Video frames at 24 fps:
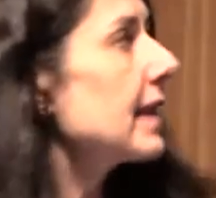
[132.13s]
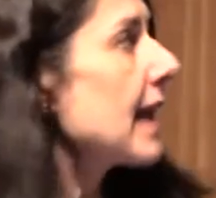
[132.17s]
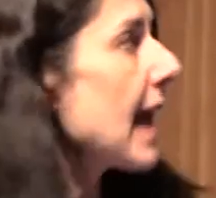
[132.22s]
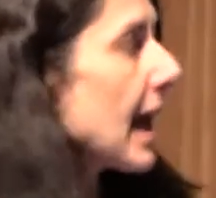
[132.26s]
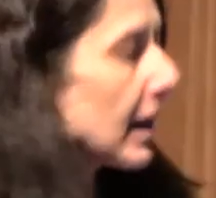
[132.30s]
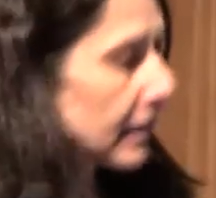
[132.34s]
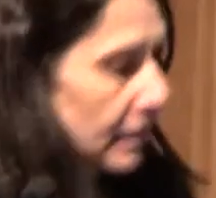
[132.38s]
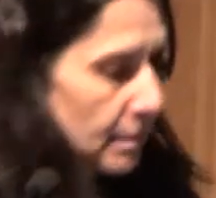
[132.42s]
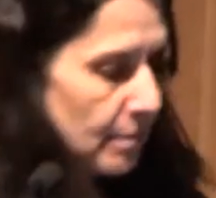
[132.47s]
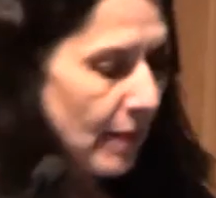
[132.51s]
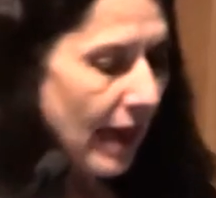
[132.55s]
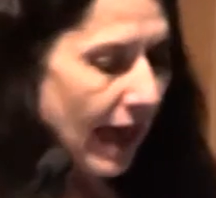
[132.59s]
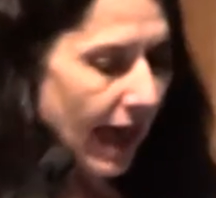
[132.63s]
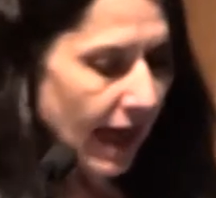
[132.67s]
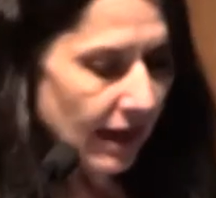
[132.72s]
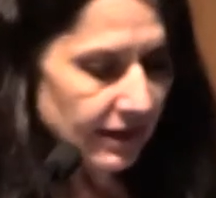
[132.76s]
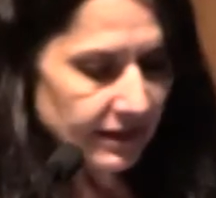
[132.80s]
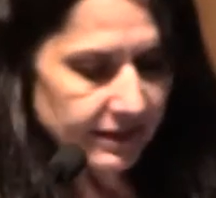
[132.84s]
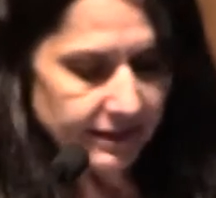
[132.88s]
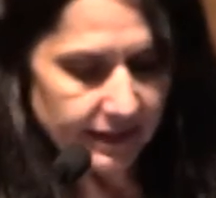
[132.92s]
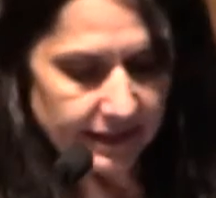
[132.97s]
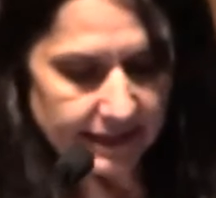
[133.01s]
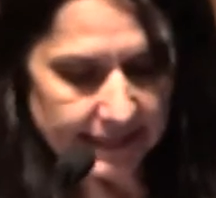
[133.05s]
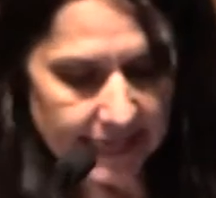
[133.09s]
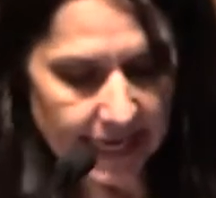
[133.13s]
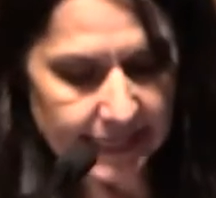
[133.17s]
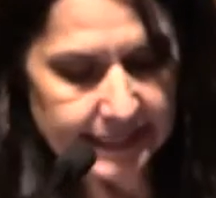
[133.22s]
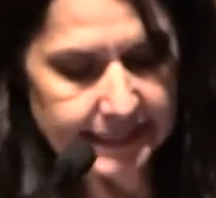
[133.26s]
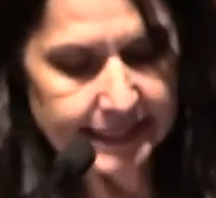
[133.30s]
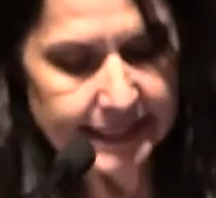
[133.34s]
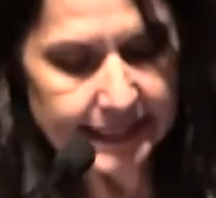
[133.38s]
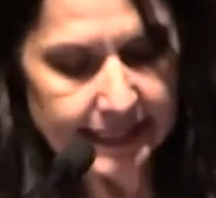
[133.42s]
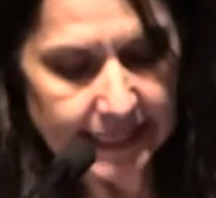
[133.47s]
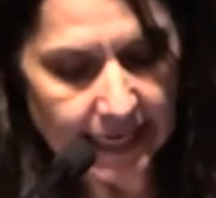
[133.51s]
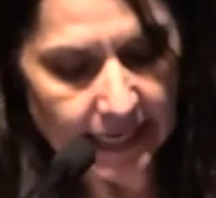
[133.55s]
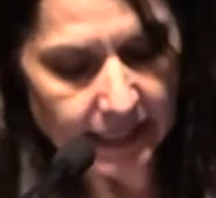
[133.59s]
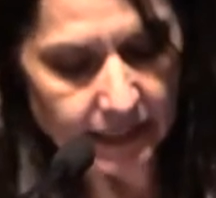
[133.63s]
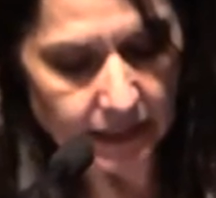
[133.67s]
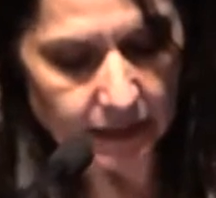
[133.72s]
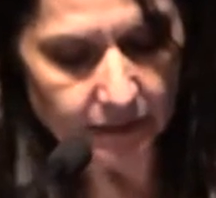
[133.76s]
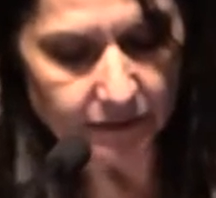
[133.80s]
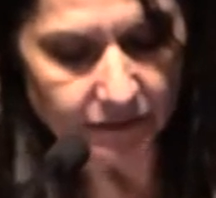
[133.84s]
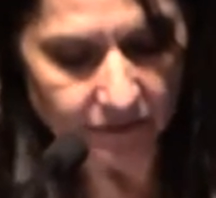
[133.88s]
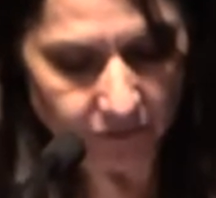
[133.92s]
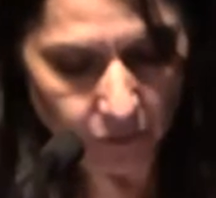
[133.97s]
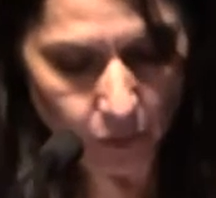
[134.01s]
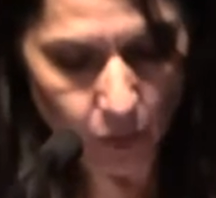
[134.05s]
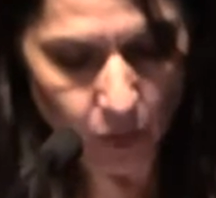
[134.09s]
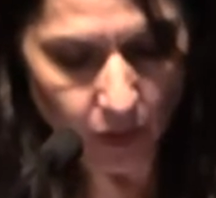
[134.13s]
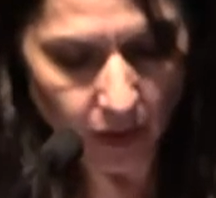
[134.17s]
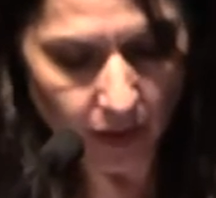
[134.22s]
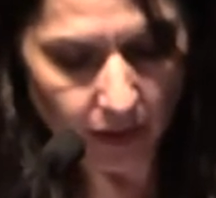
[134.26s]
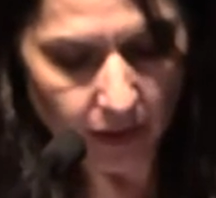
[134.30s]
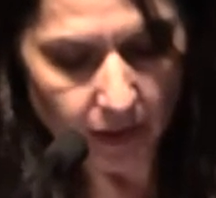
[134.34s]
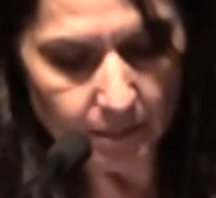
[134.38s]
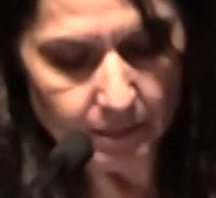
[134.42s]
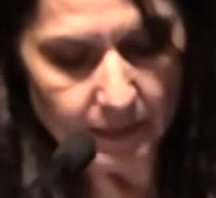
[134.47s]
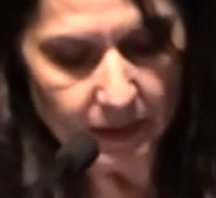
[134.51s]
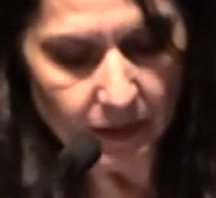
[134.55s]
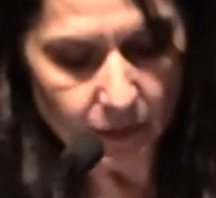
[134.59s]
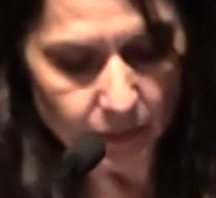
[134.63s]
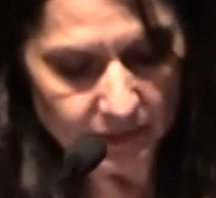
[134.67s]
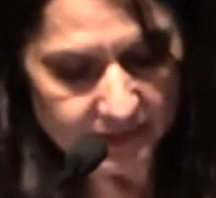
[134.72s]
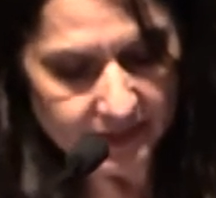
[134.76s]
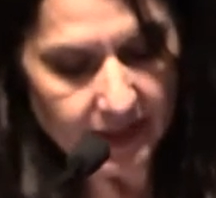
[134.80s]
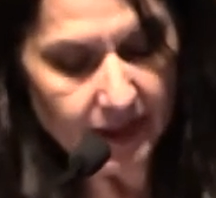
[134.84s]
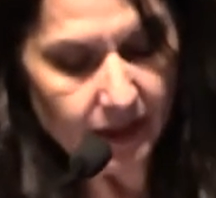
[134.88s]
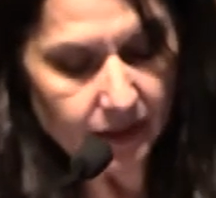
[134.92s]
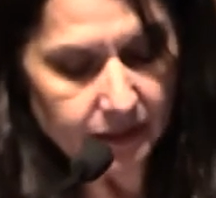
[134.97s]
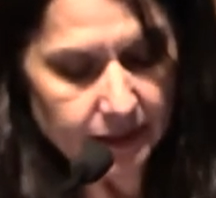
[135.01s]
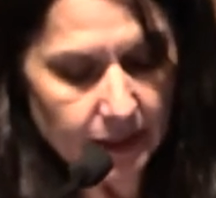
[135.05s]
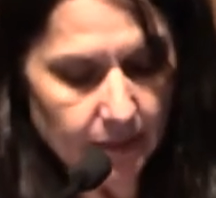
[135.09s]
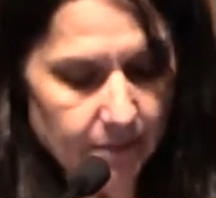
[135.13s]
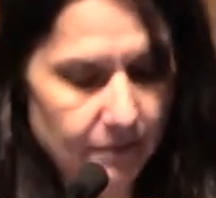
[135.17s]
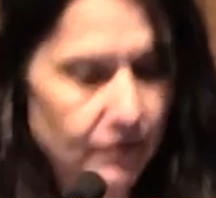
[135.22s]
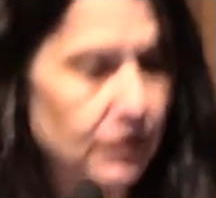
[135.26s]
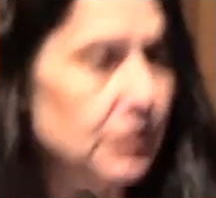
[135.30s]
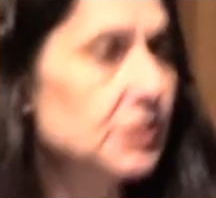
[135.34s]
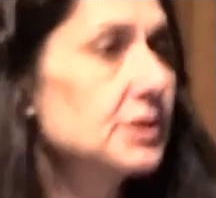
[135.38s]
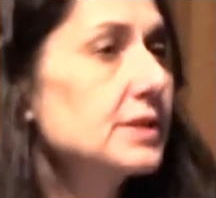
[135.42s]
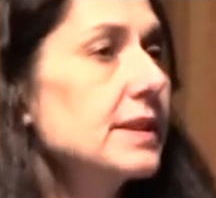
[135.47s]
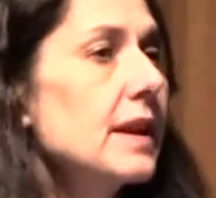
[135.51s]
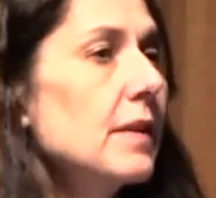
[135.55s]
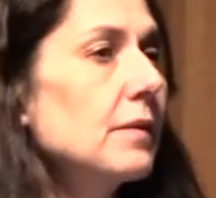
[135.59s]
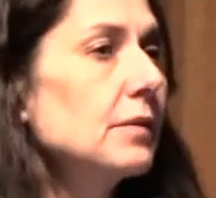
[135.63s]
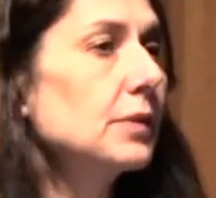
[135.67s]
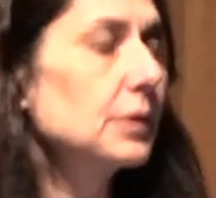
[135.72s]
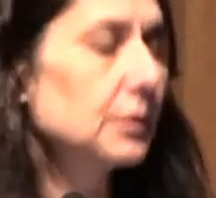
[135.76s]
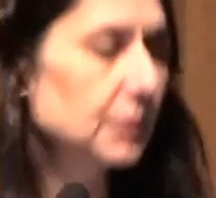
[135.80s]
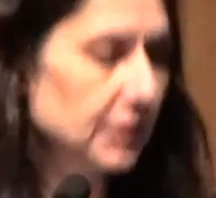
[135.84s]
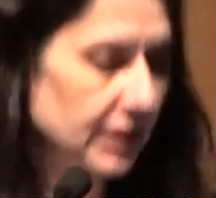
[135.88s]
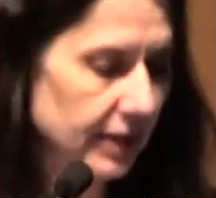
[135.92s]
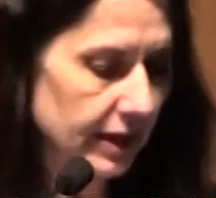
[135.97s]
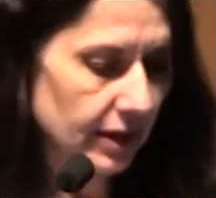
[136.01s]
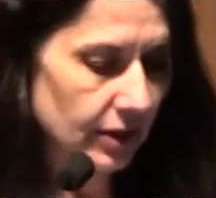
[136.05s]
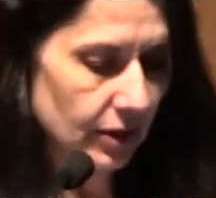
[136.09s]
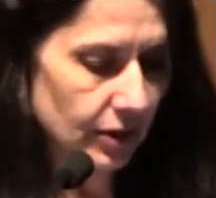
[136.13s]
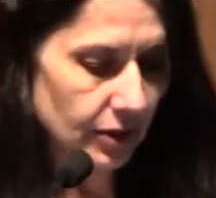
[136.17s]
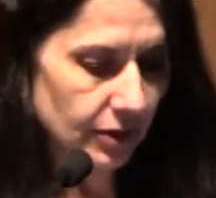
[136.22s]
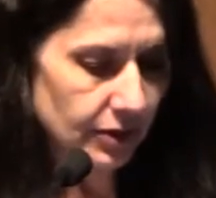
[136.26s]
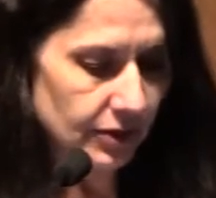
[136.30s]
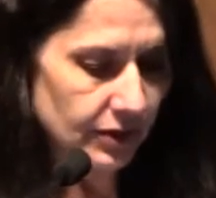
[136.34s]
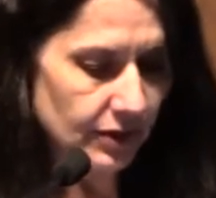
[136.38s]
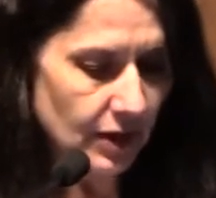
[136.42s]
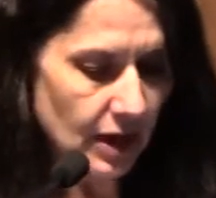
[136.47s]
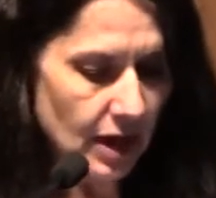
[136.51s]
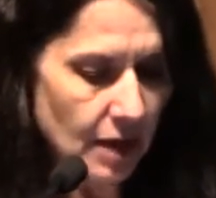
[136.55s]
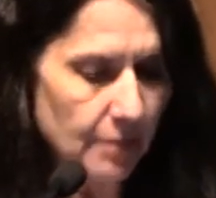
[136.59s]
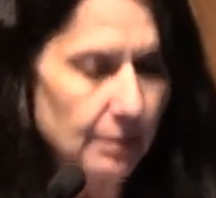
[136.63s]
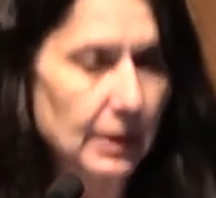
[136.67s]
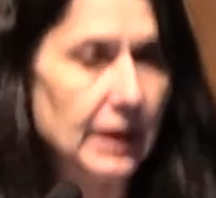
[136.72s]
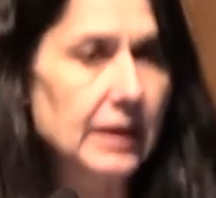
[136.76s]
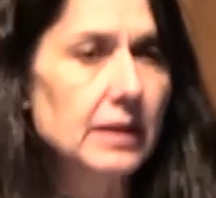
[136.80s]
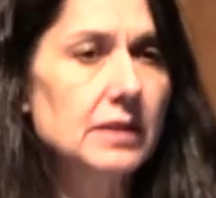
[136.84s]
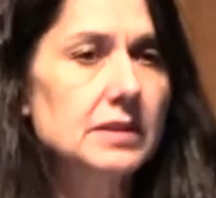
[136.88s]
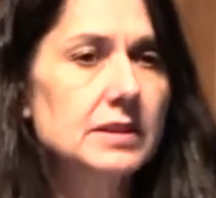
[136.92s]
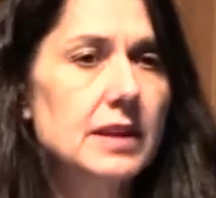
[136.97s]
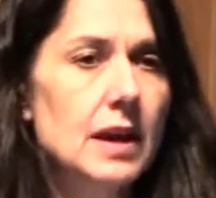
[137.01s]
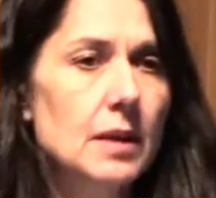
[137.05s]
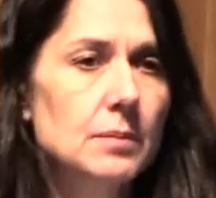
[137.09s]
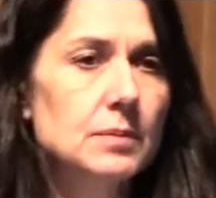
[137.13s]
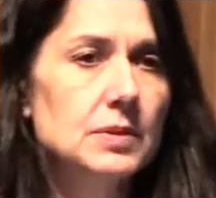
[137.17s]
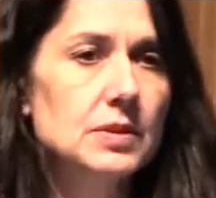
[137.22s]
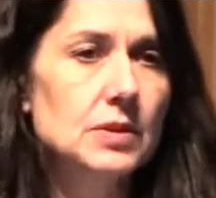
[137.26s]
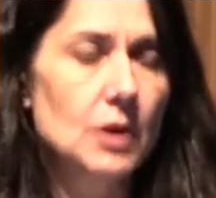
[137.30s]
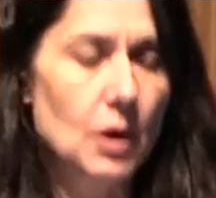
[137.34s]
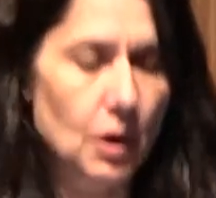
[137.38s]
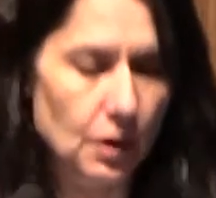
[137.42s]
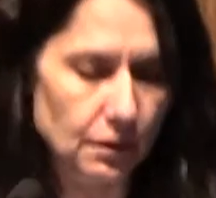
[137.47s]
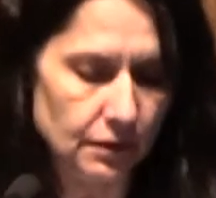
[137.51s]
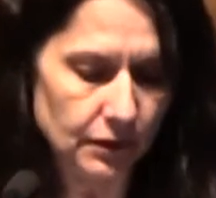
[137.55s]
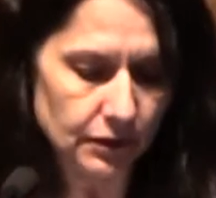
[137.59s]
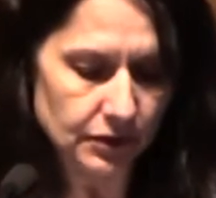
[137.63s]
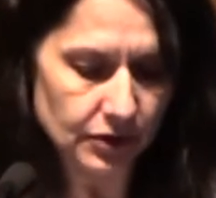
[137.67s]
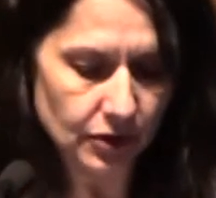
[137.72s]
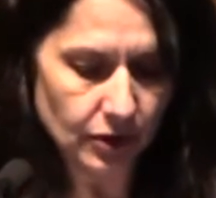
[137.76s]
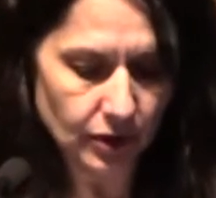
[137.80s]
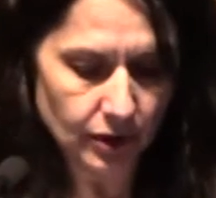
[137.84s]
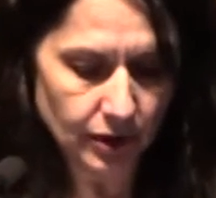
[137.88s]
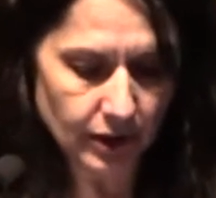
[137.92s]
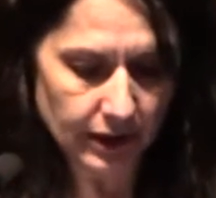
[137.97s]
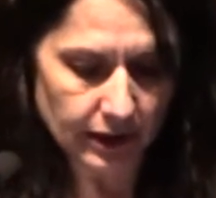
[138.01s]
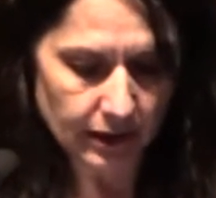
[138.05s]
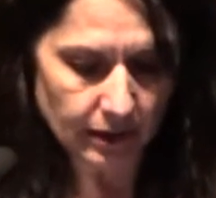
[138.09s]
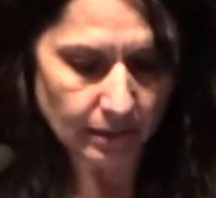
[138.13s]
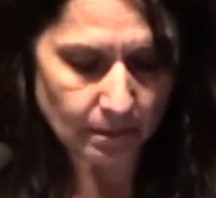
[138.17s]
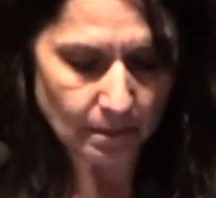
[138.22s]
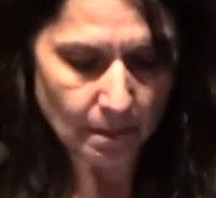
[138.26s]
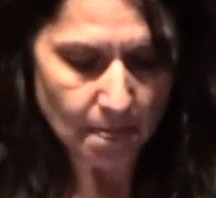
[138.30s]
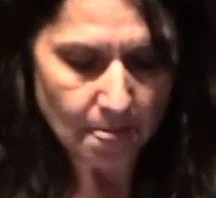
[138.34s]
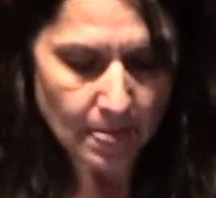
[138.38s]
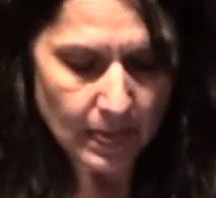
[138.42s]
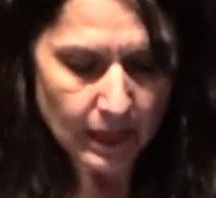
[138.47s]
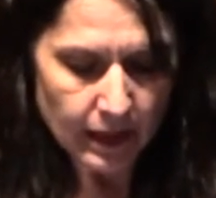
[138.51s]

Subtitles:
The act passed in 1994, but it was held up for several years by attempts to overturn it.